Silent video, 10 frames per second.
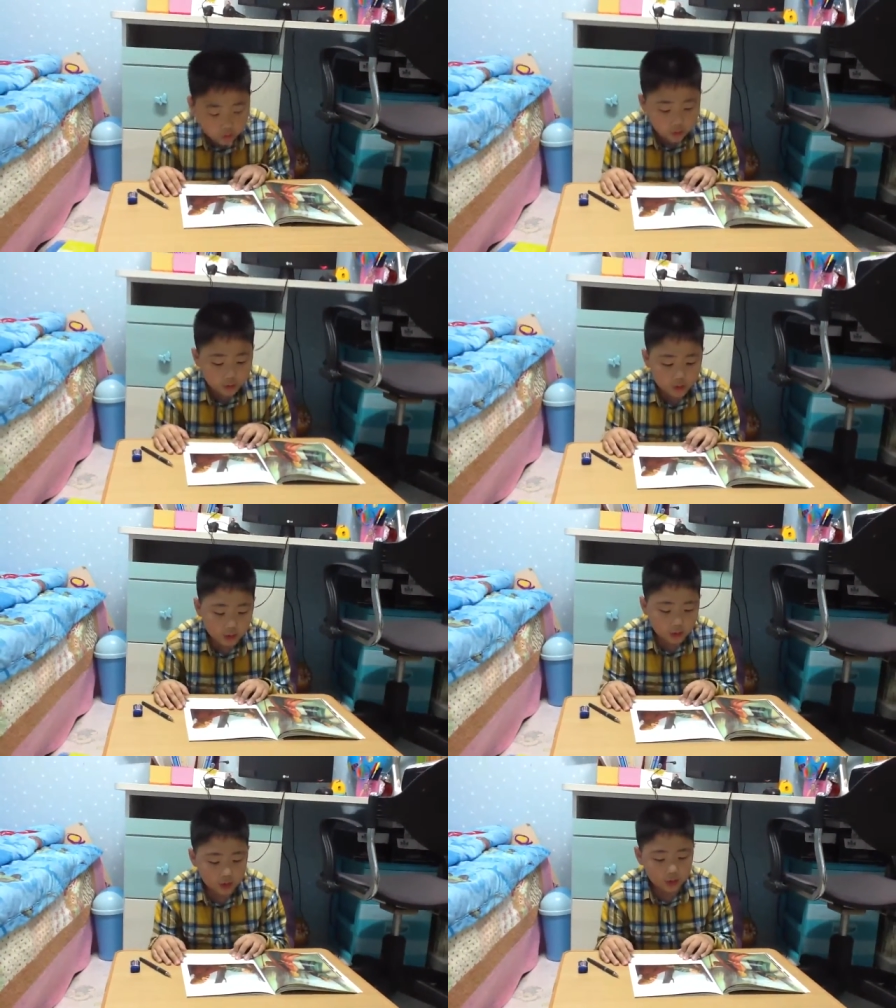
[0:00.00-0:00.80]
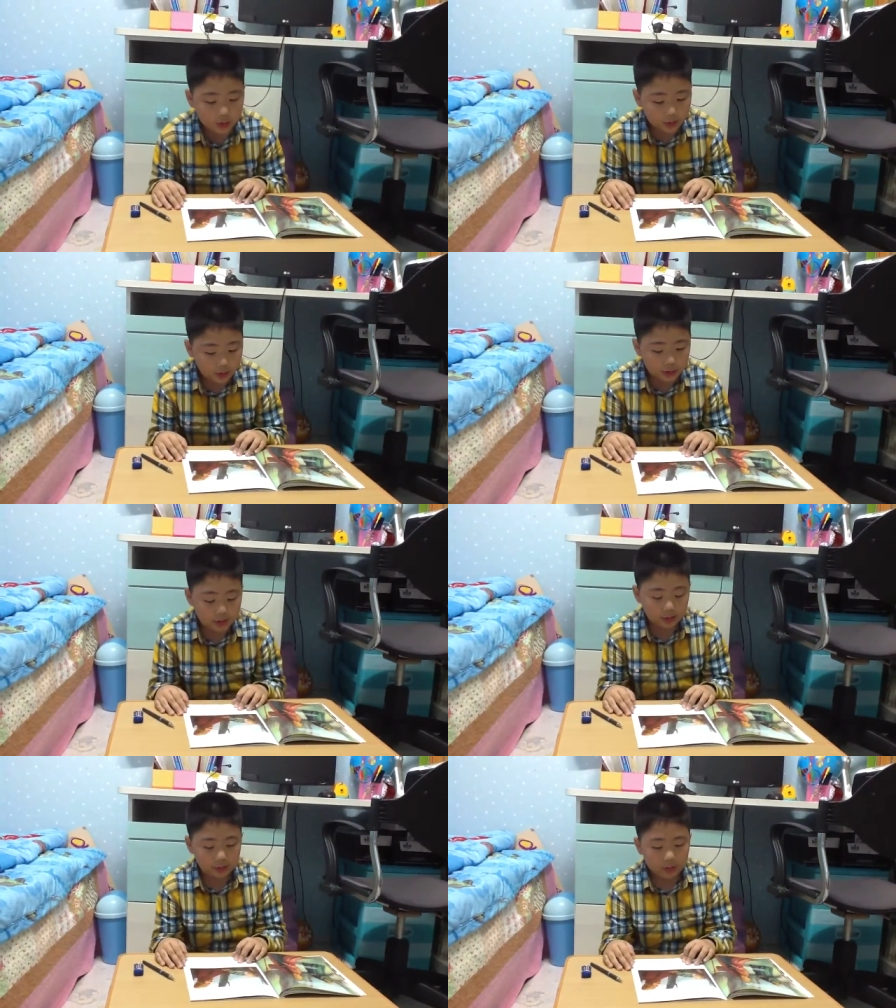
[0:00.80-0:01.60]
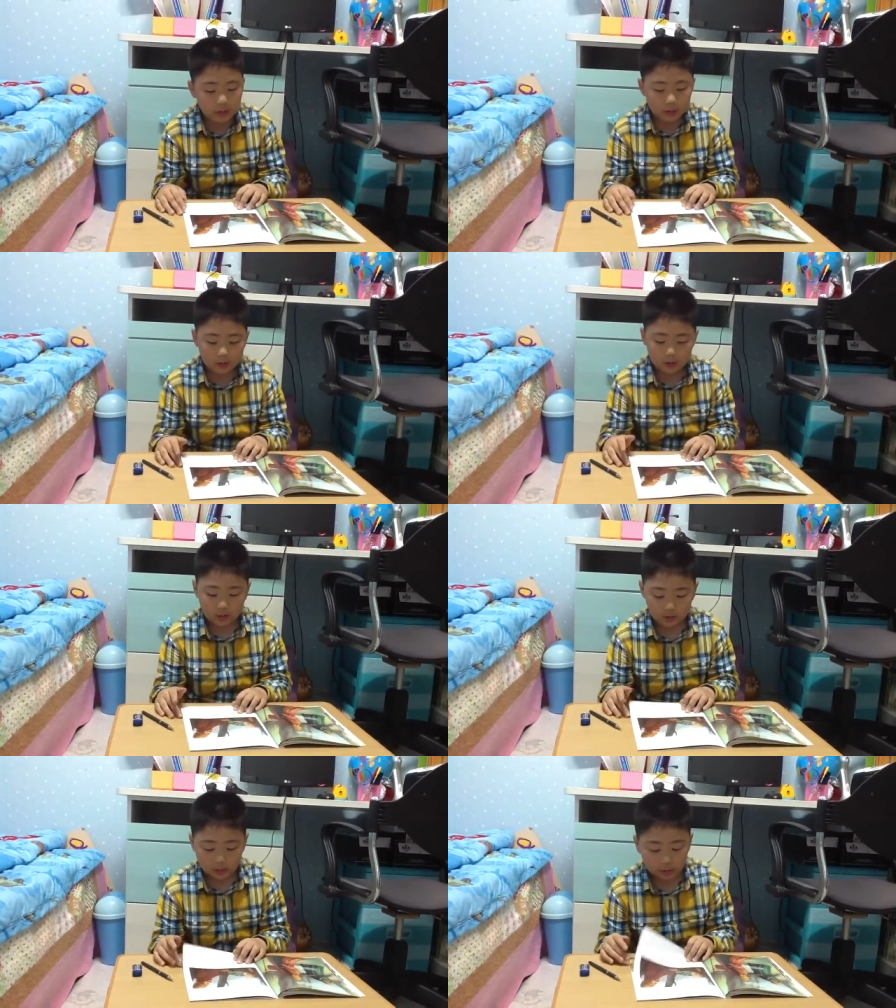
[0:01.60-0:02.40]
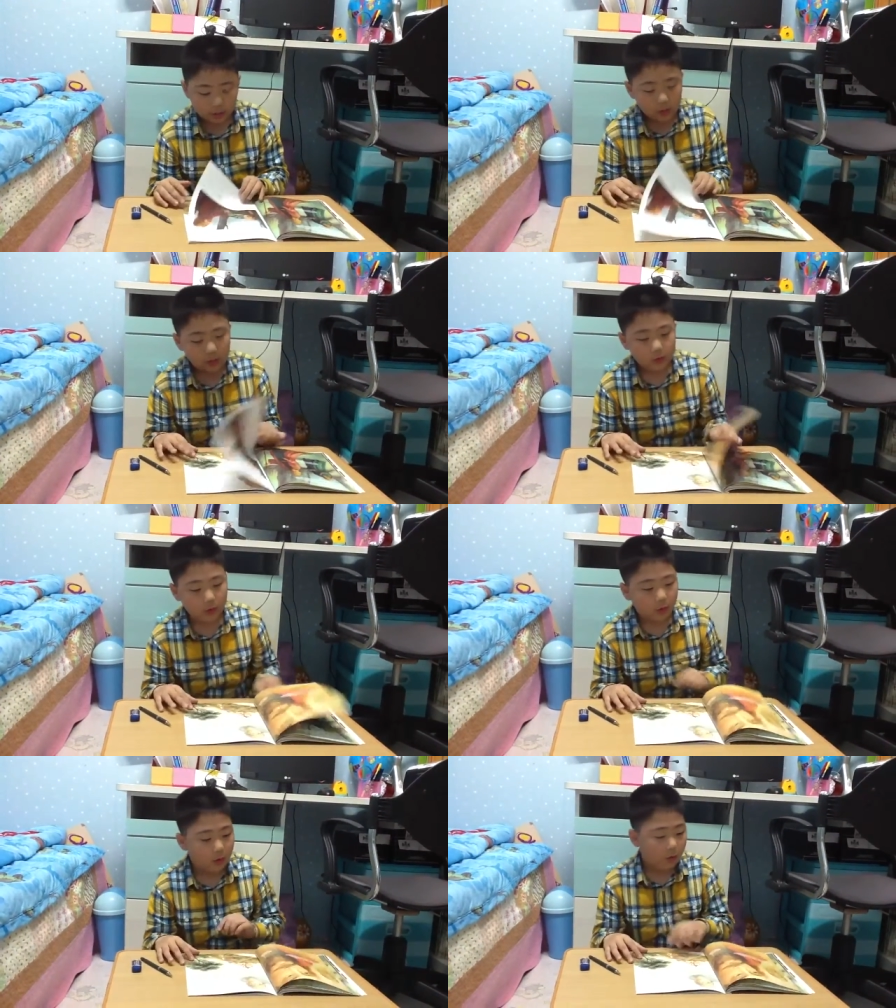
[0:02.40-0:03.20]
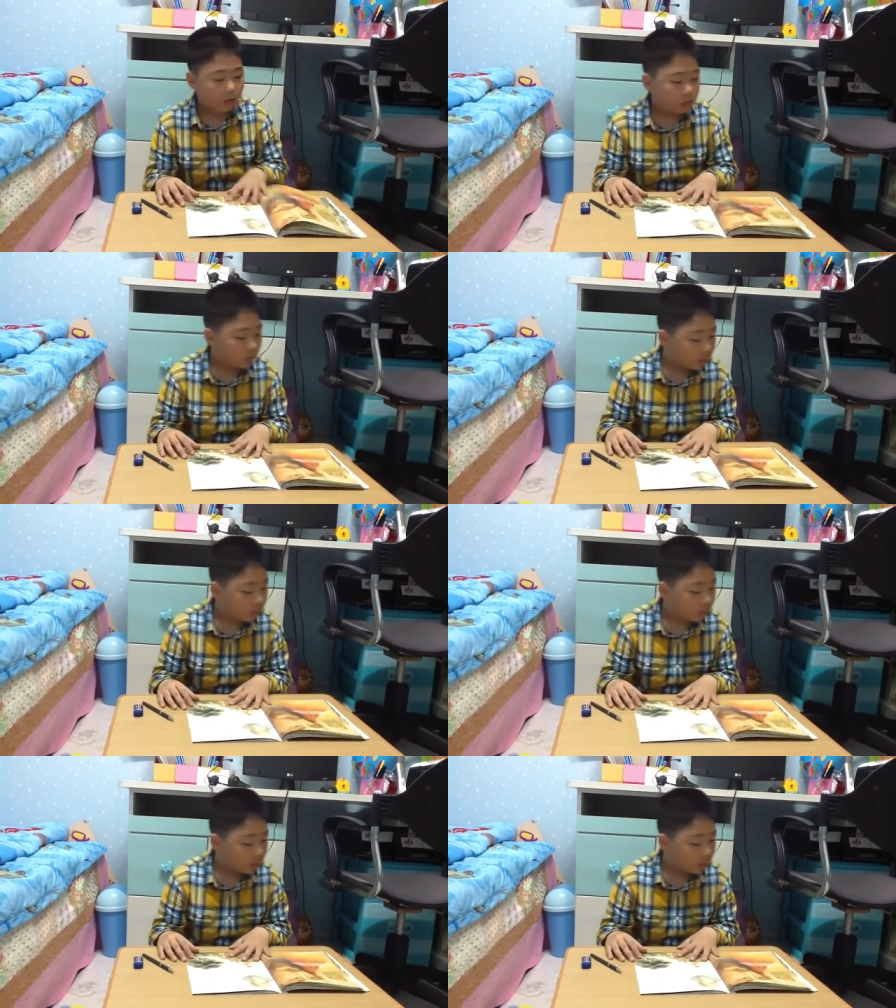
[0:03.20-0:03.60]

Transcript: Your Earl is a girl, so.